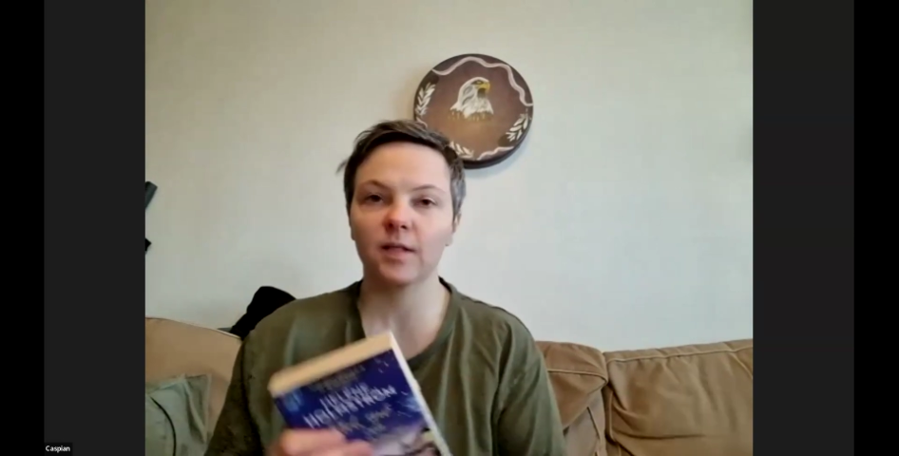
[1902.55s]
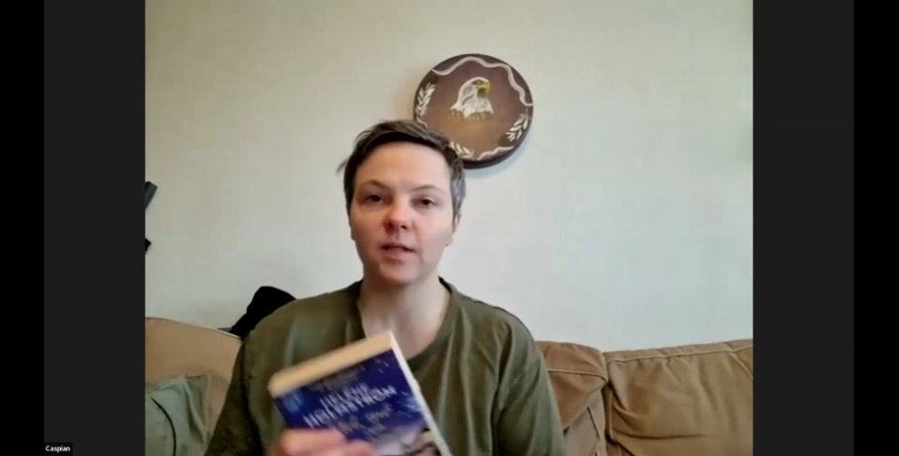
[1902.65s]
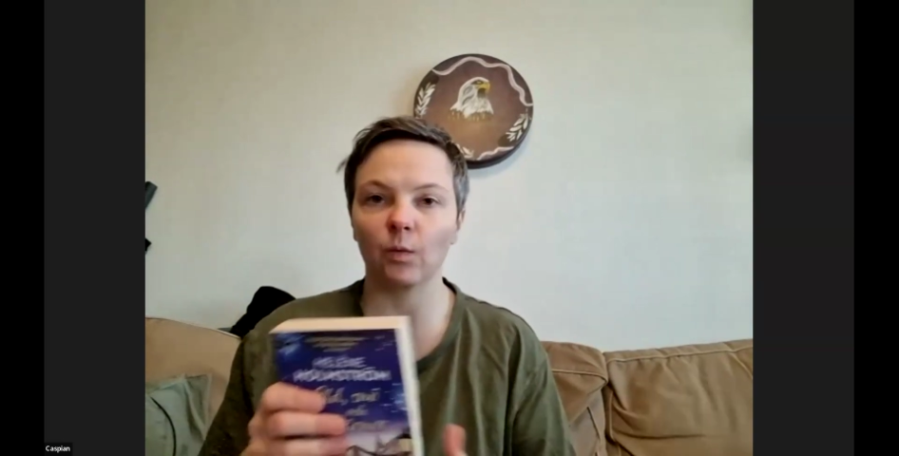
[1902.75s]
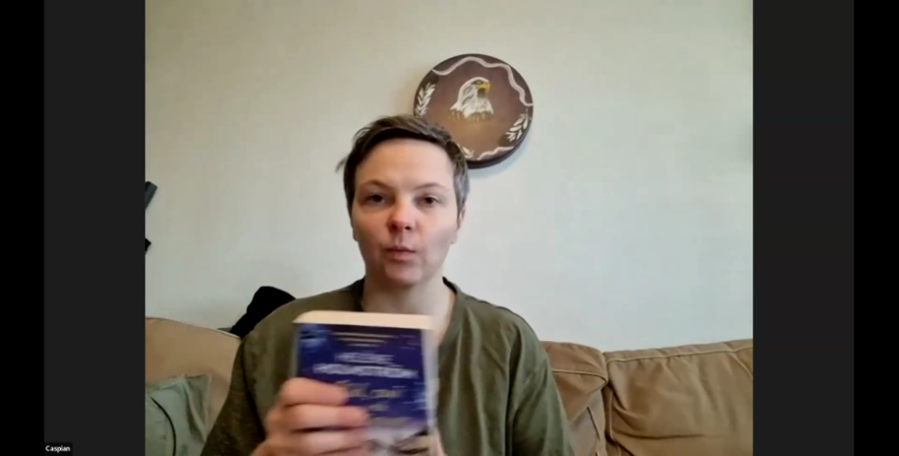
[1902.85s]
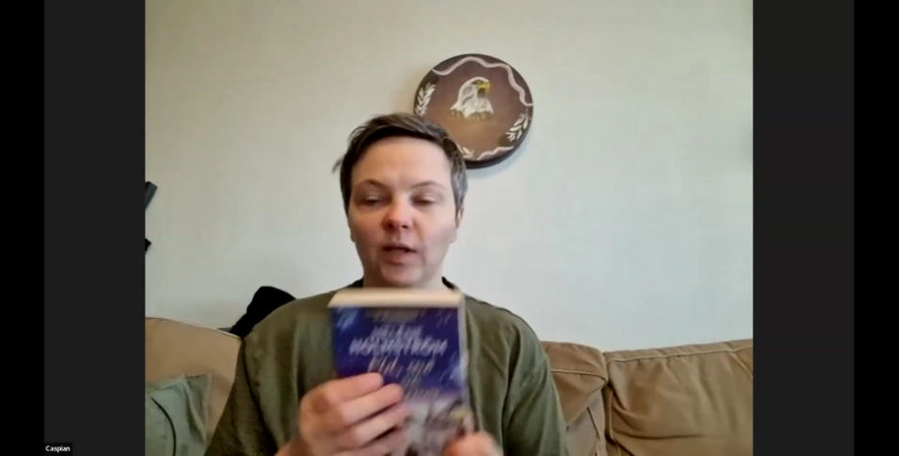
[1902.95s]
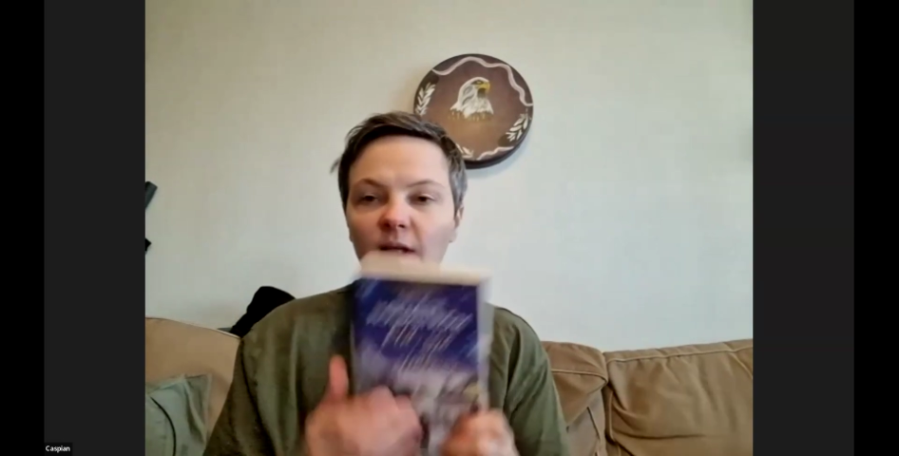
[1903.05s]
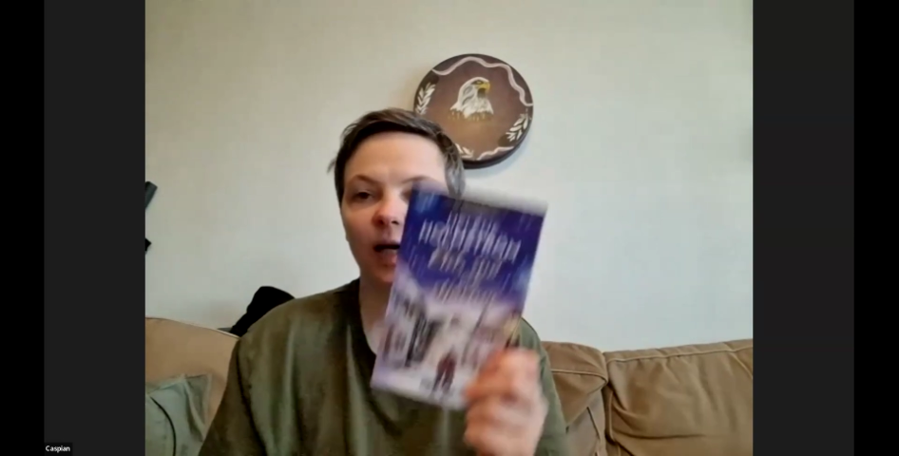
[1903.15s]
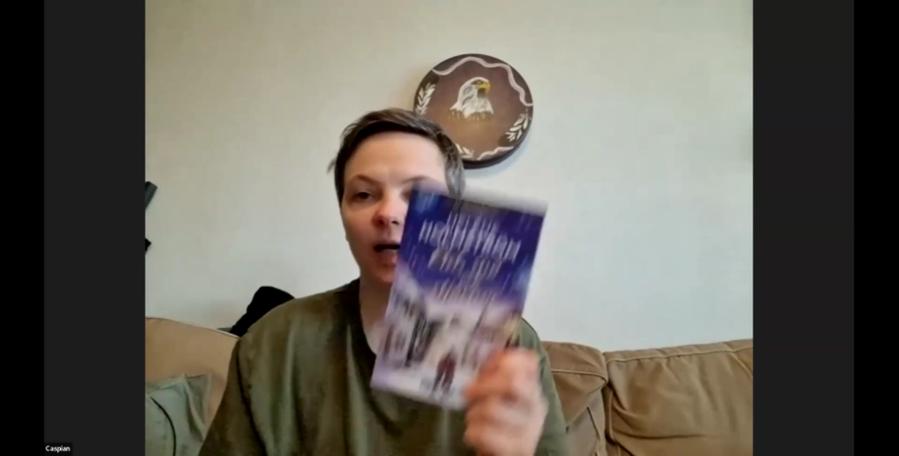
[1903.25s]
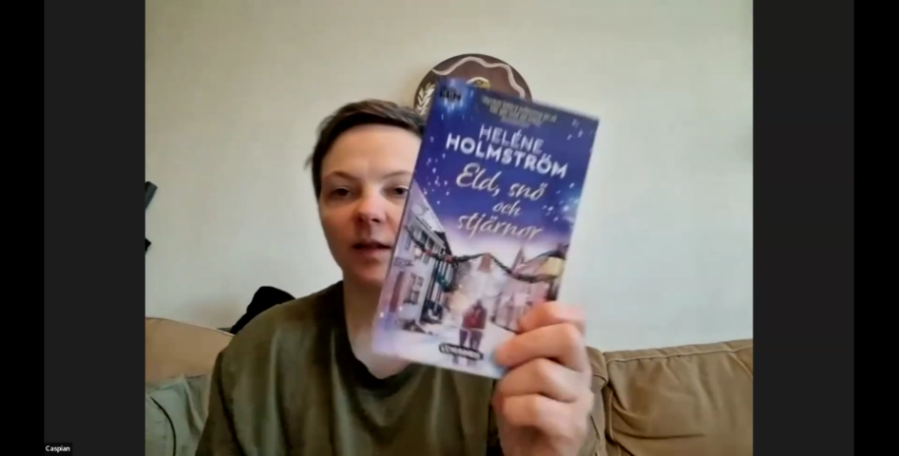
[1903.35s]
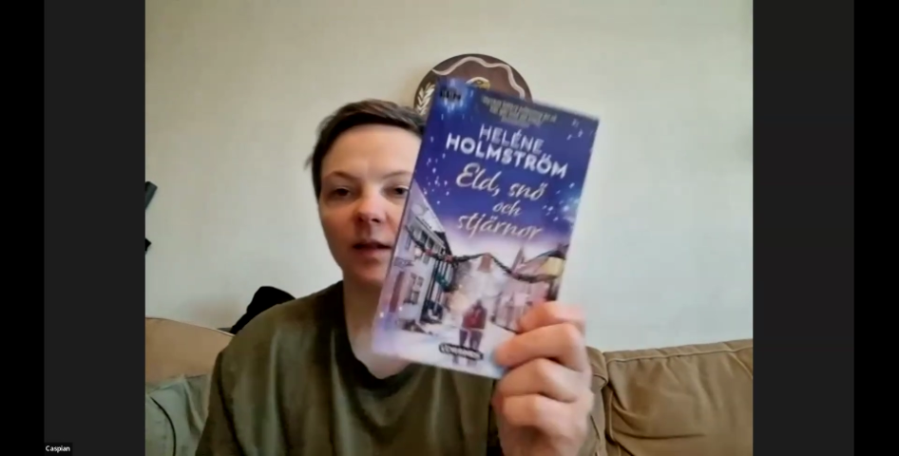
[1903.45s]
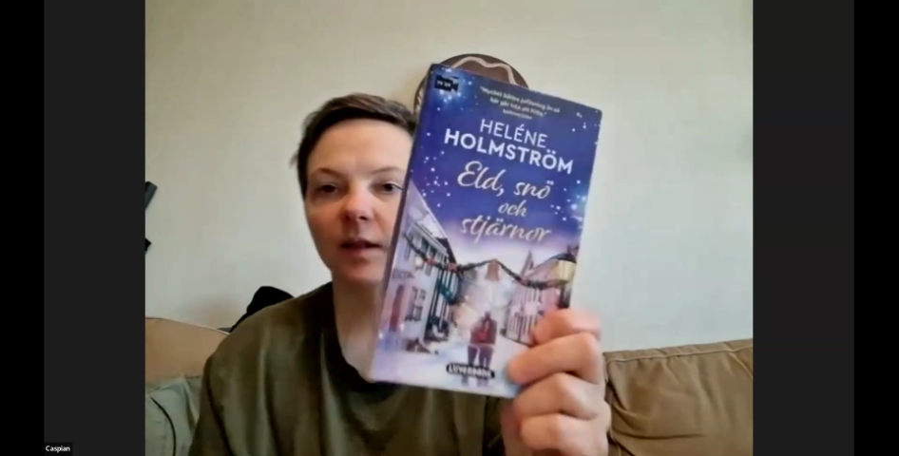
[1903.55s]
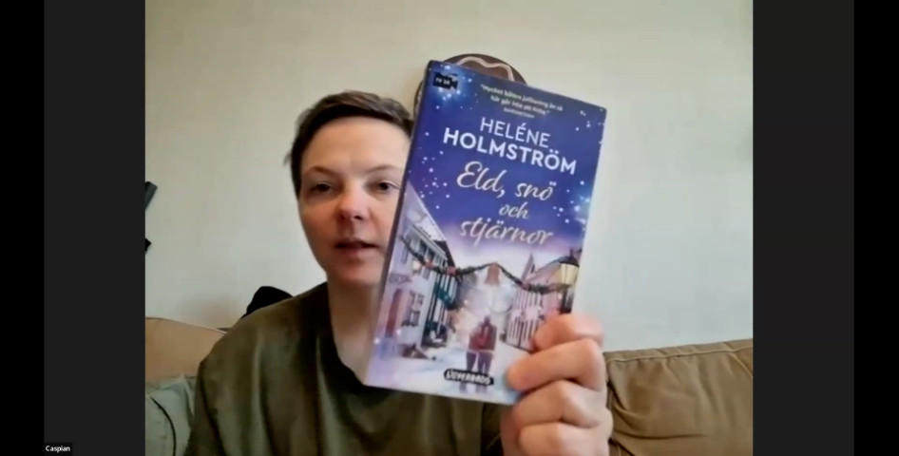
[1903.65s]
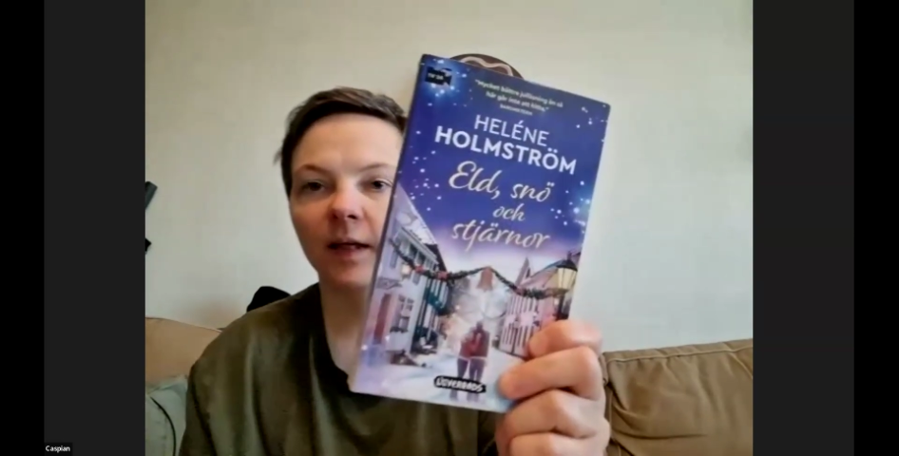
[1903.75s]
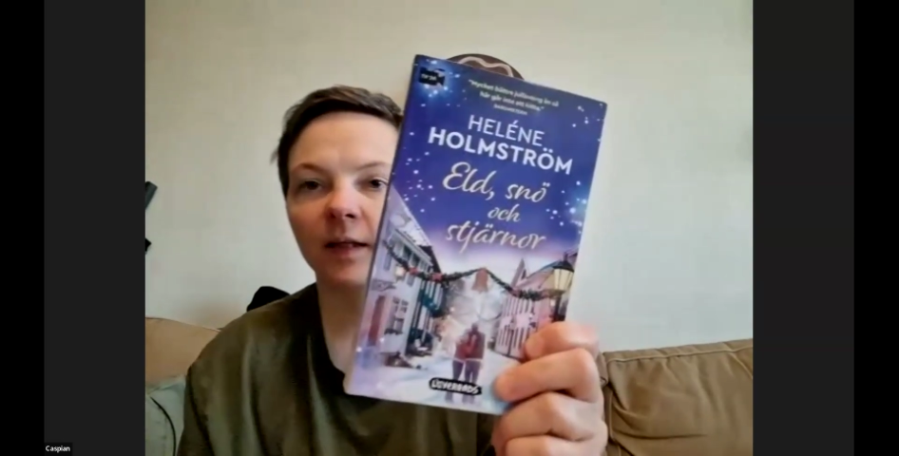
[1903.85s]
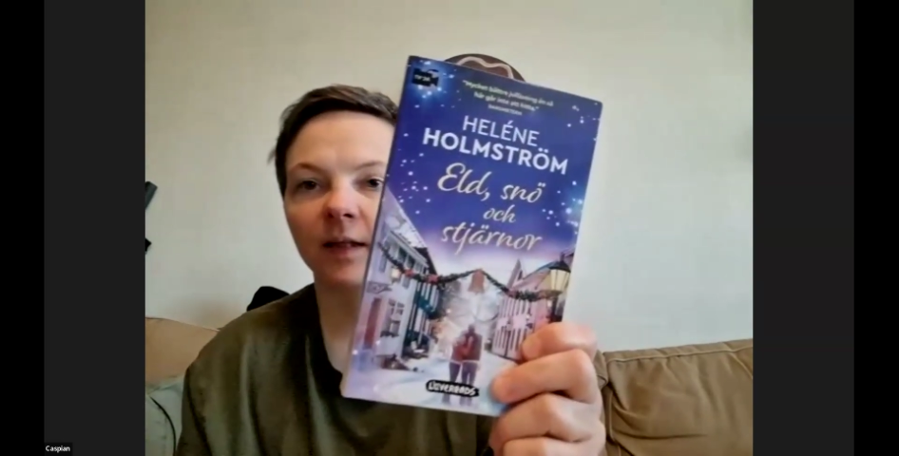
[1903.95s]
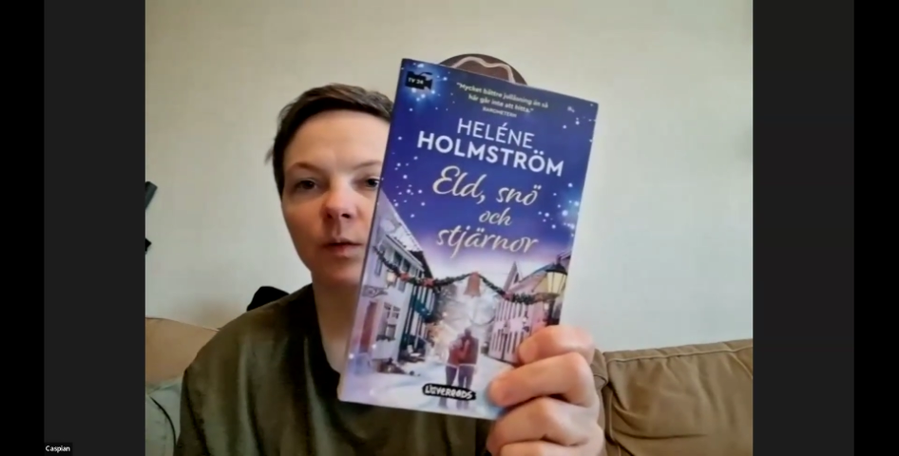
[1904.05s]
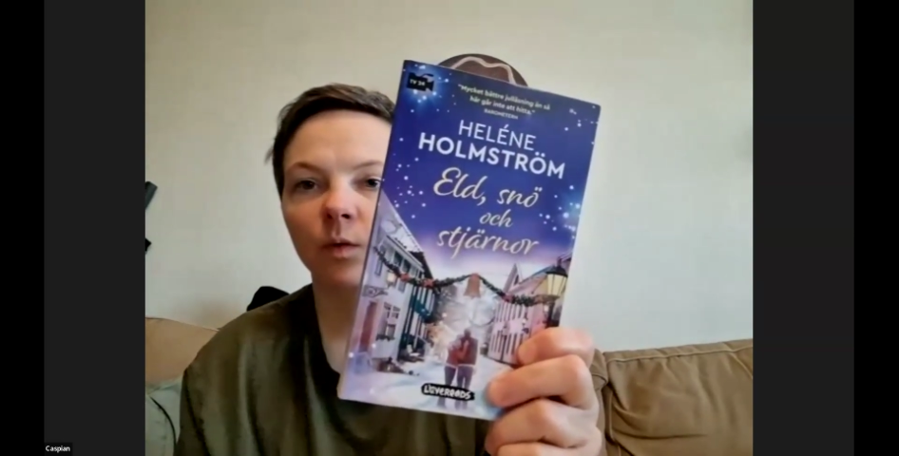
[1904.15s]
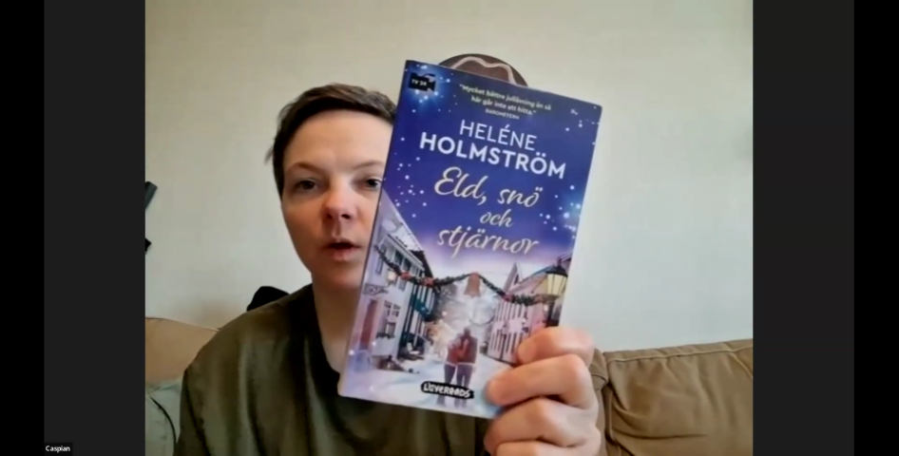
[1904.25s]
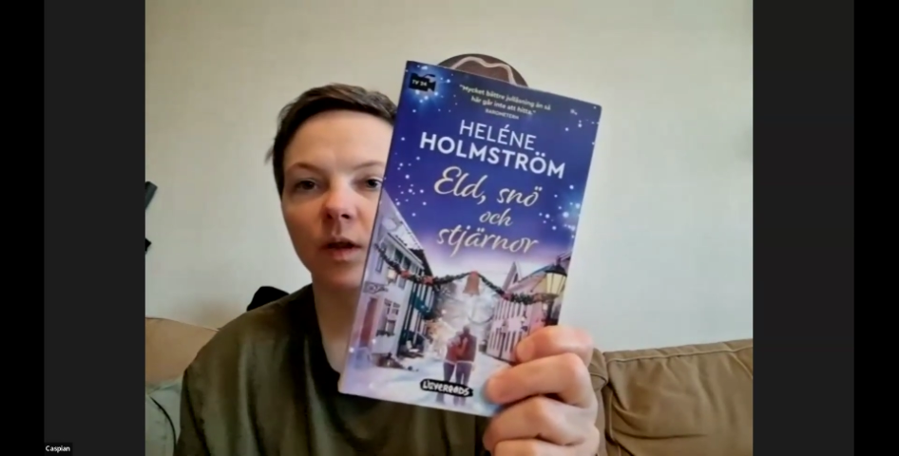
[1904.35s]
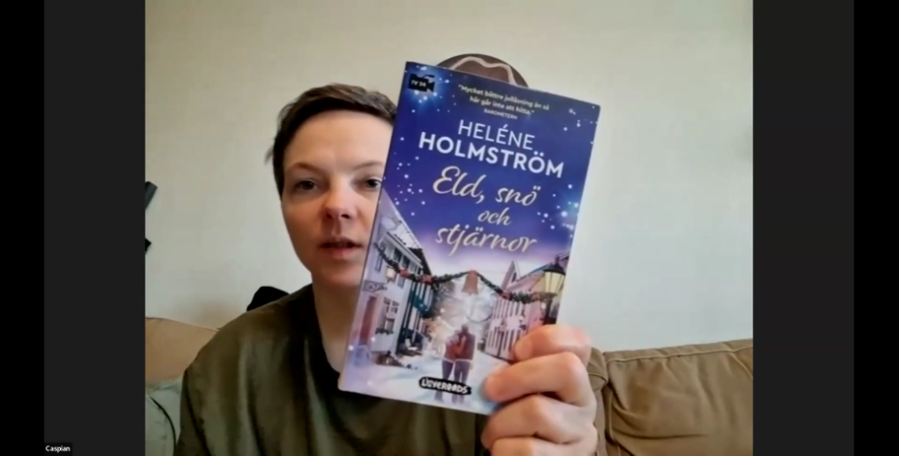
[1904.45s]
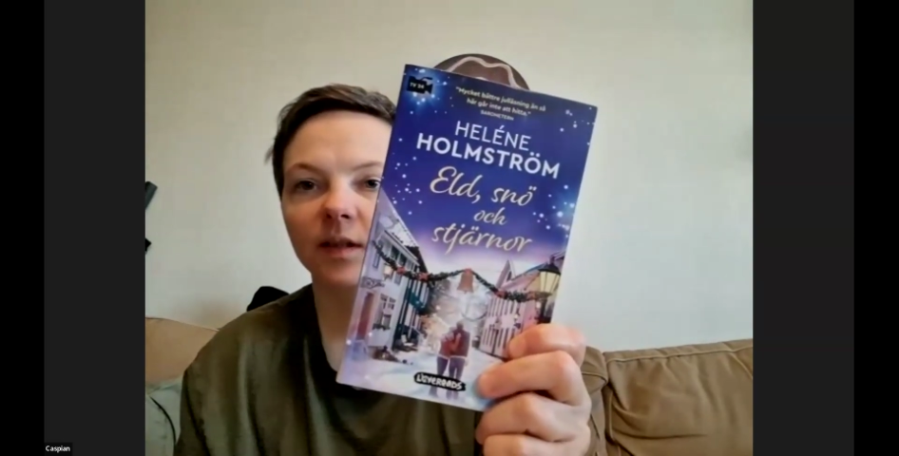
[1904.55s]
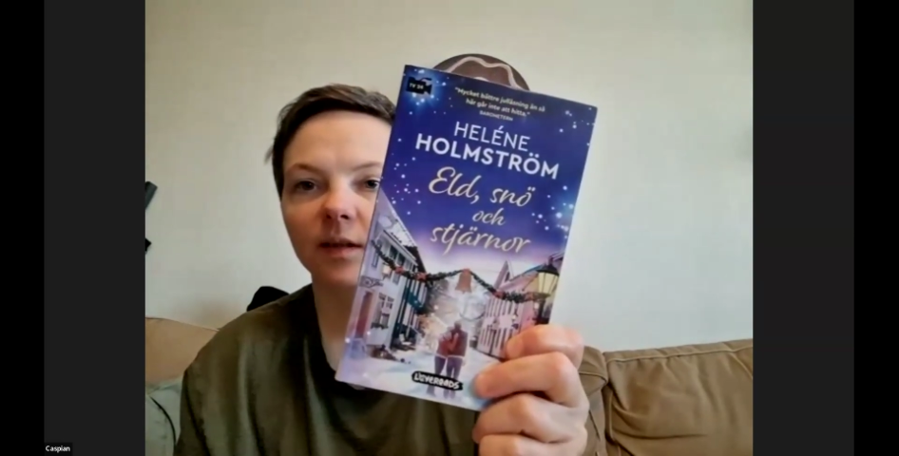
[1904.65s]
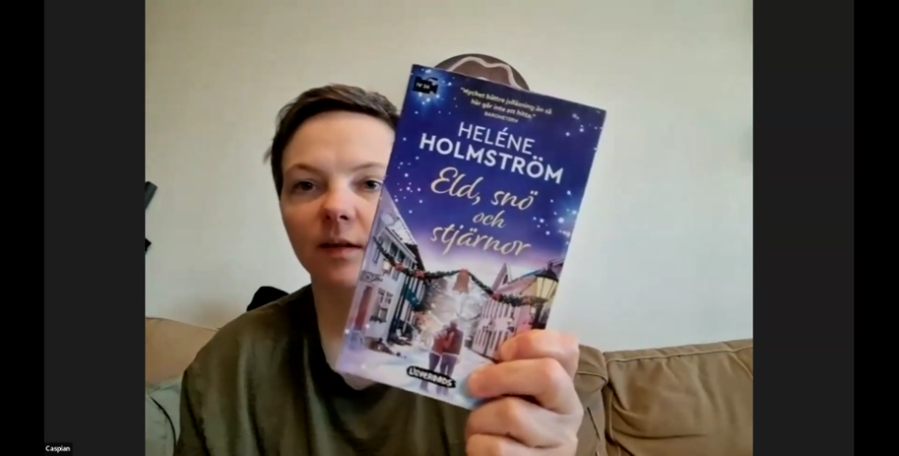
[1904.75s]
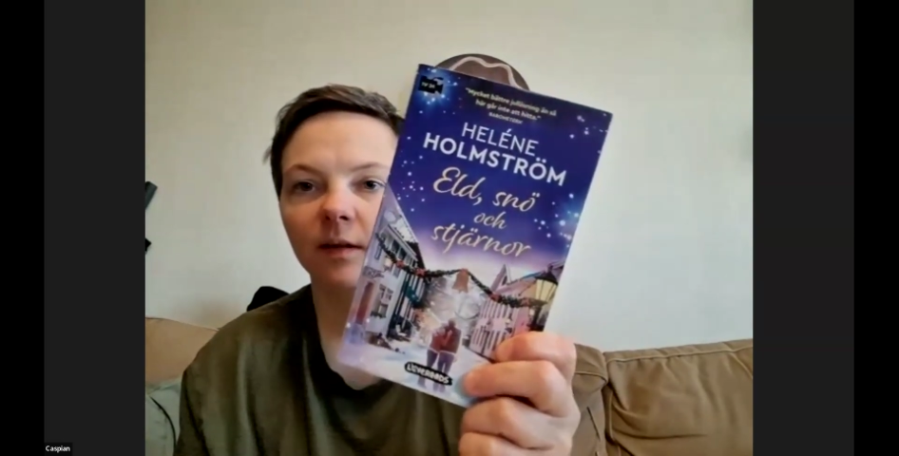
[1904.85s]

Sunweight calendar, and it was